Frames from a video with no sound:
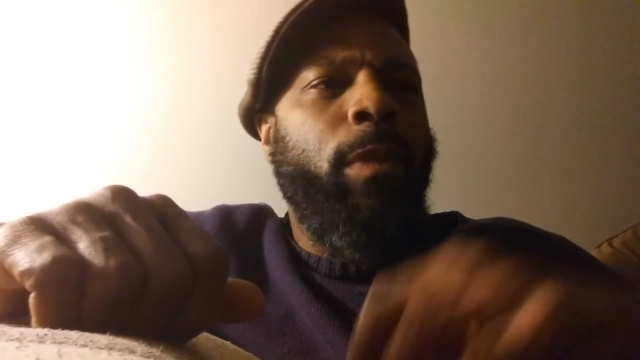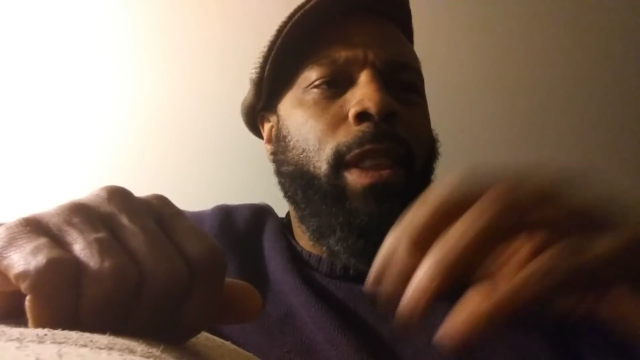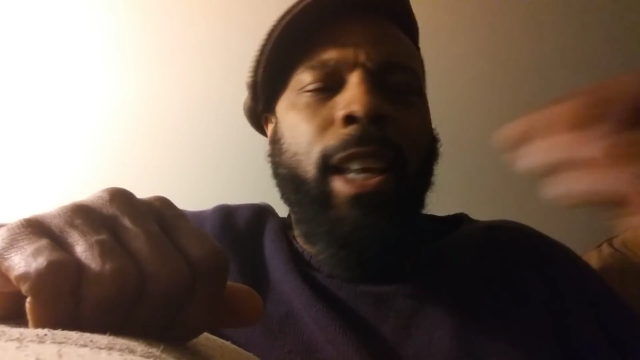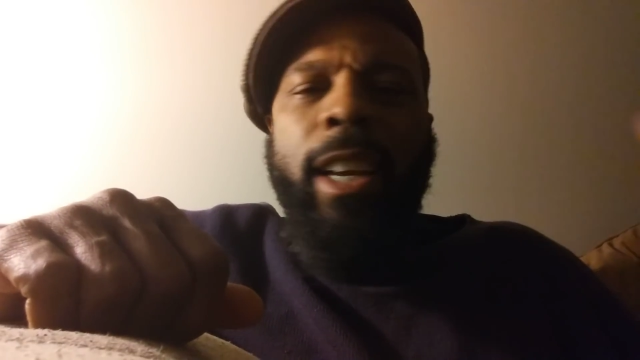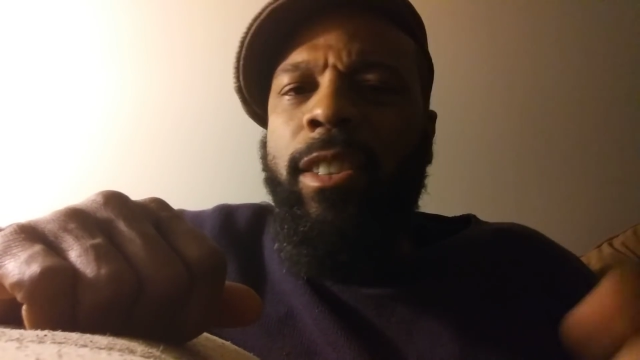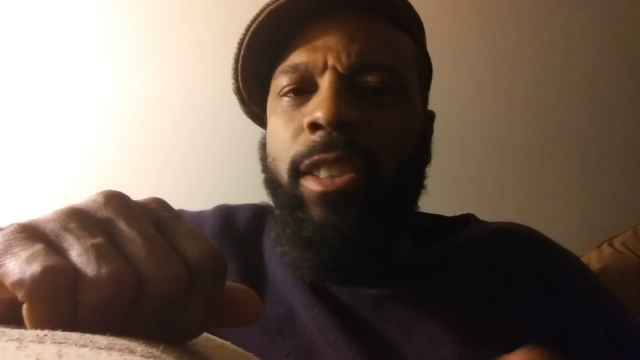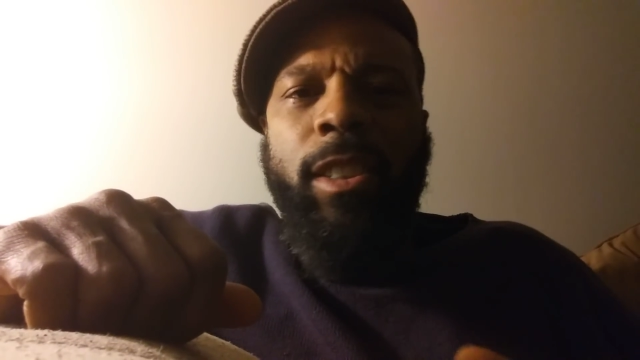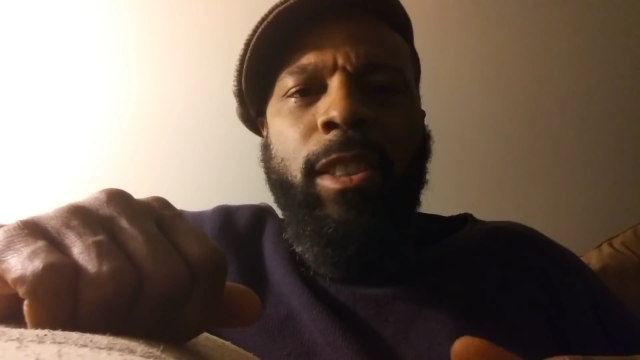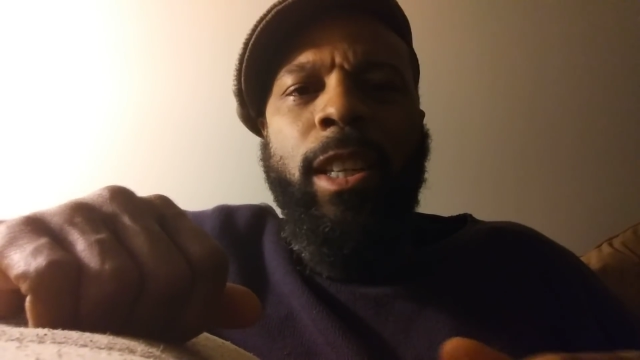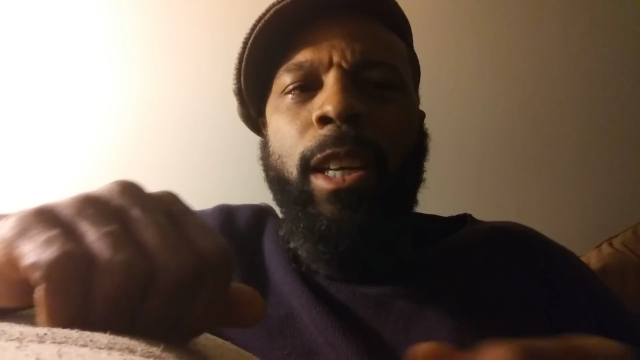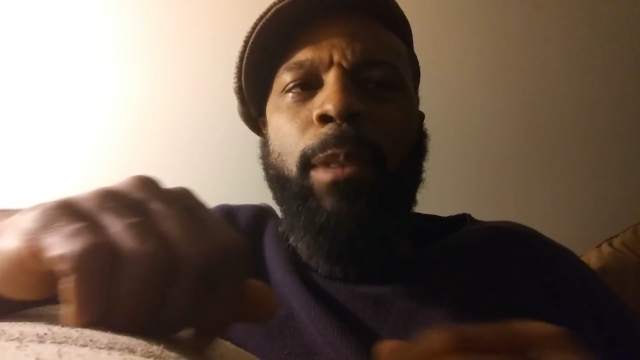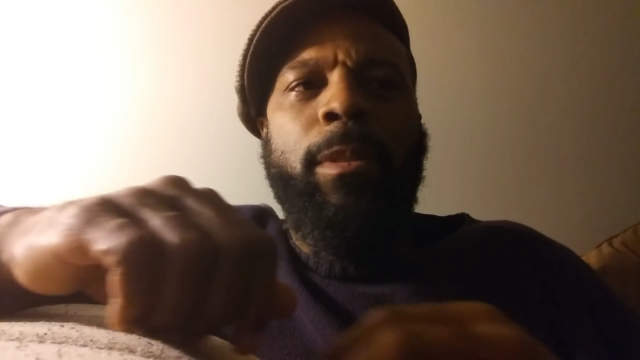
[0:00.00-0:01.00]

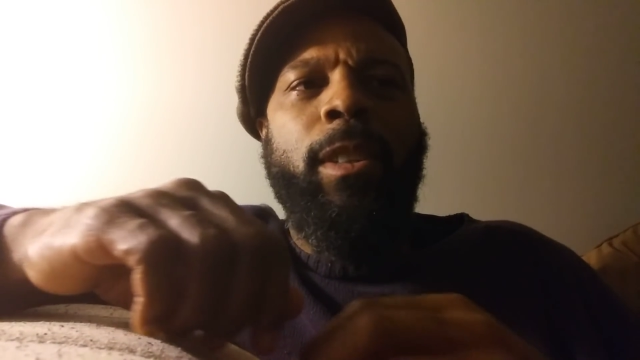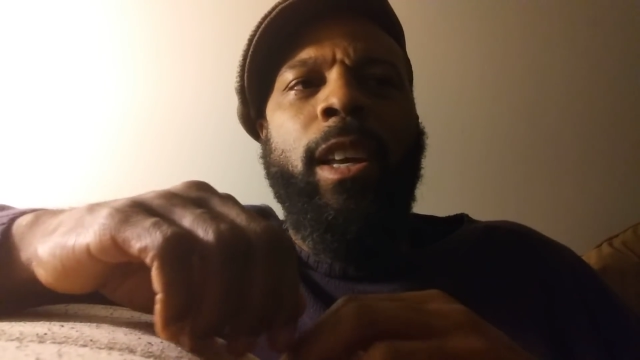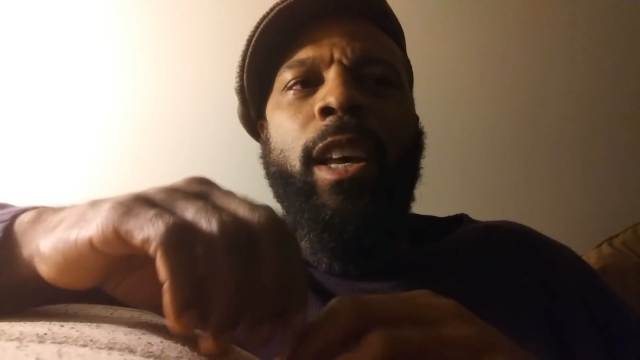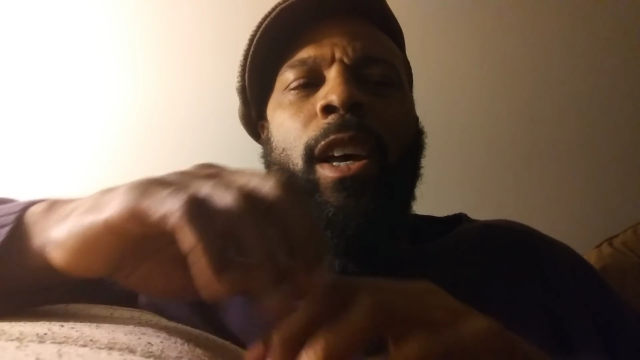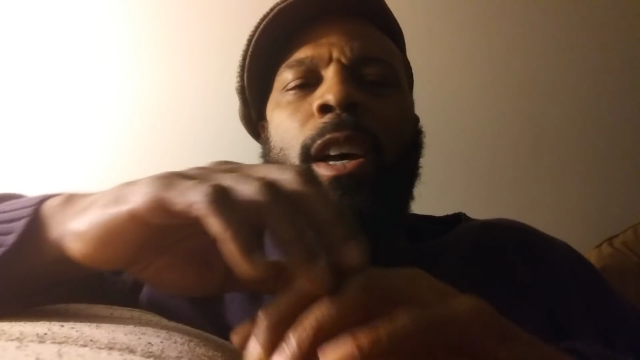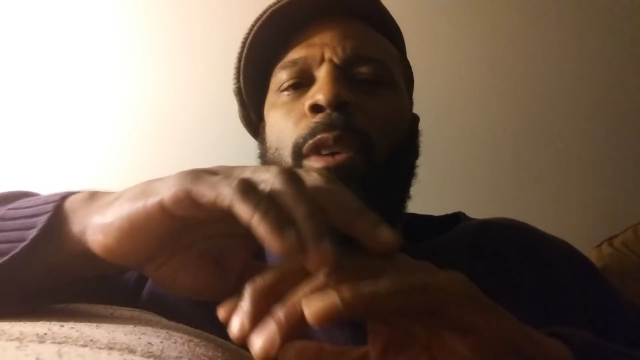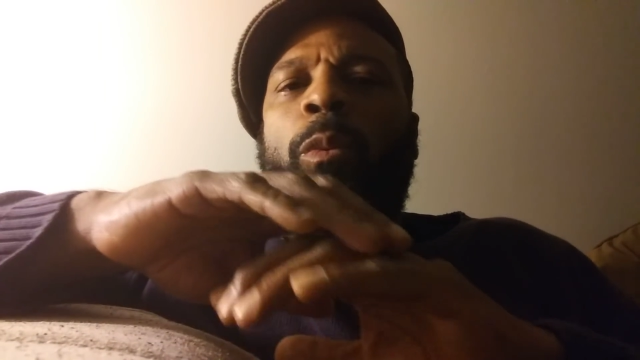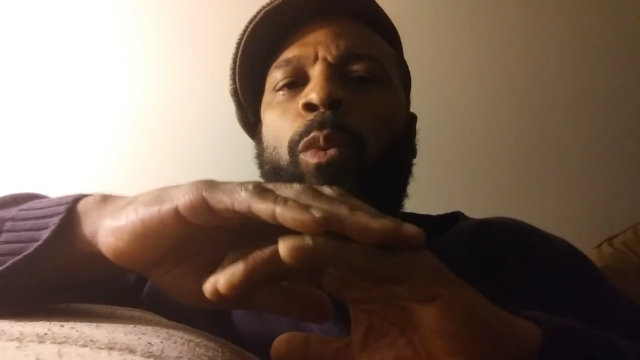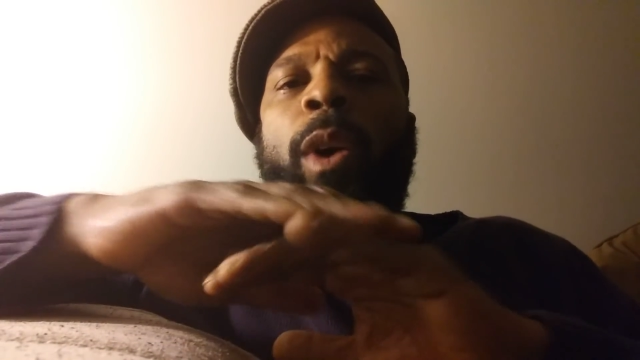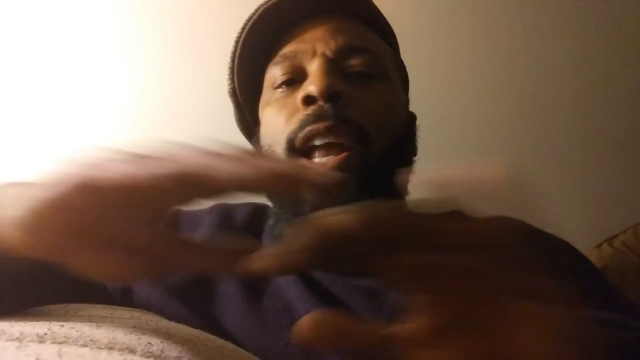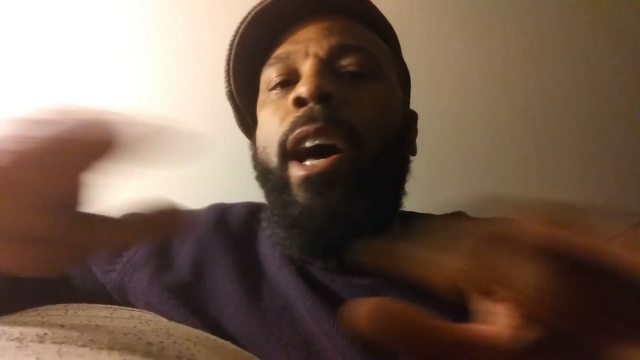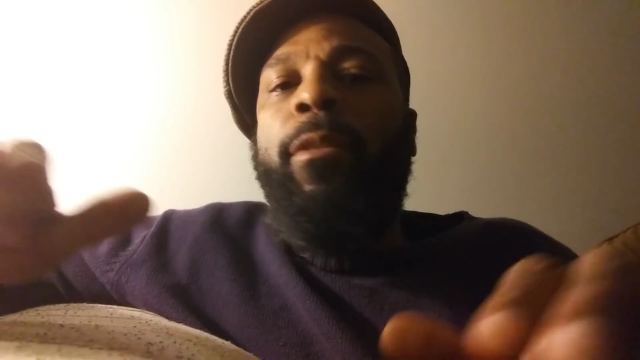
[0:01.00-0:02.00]
relationships,
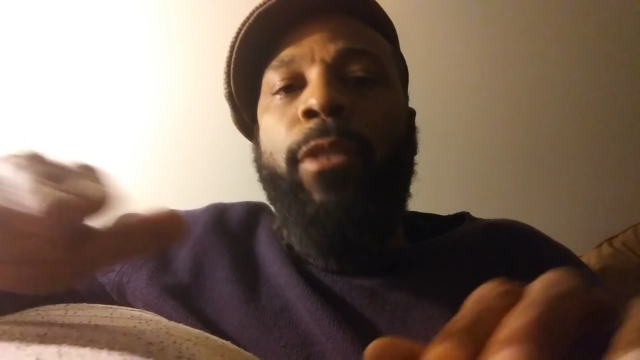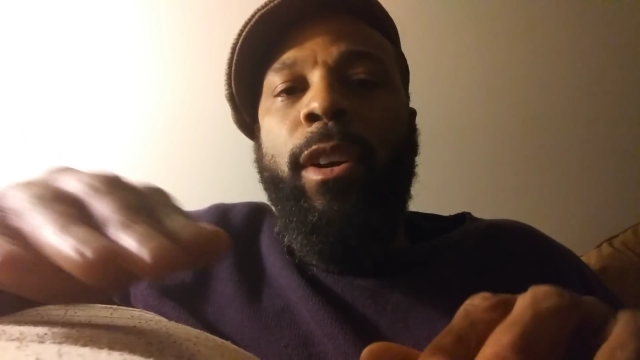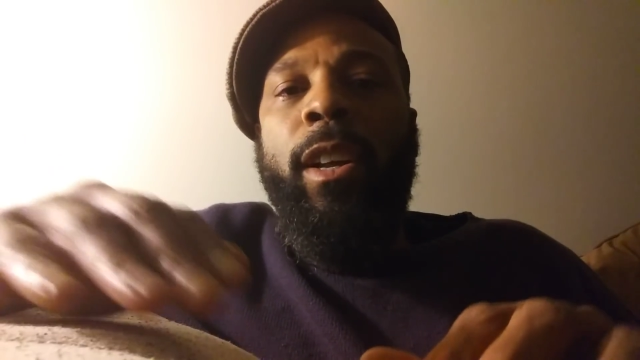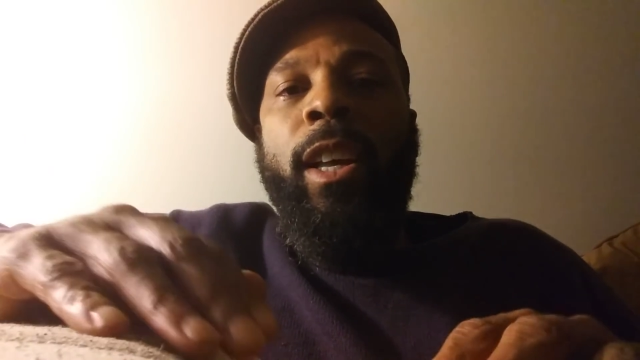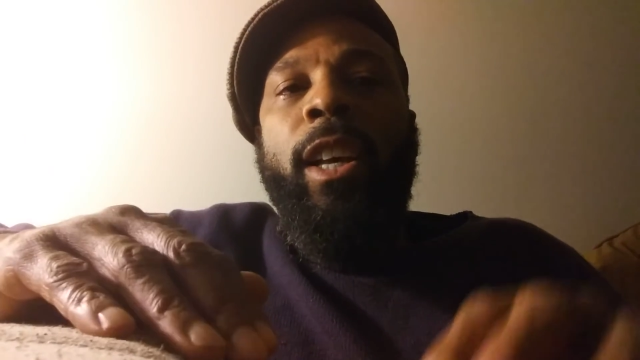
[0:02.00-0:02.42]
whatever.